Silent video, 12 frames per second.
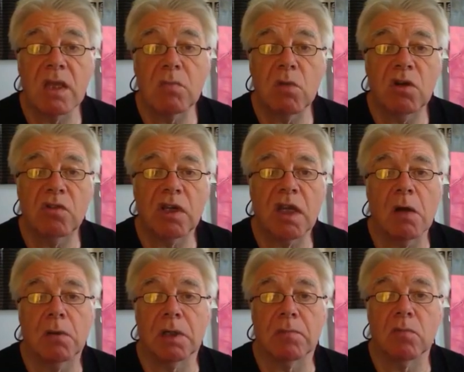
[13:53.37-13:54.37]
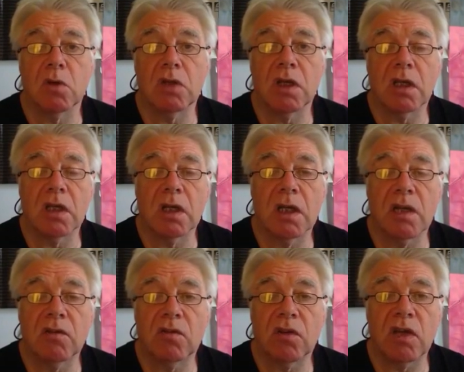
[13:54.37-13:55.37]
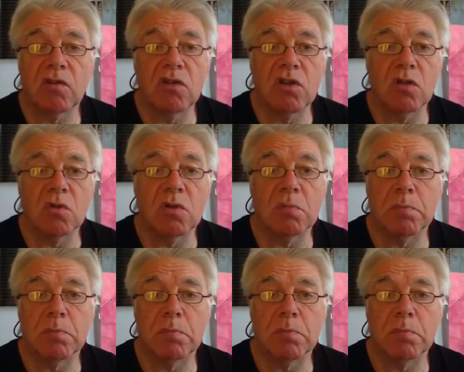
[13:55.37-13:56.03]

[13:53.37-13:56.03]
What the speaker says: Where's it going? Well, as new,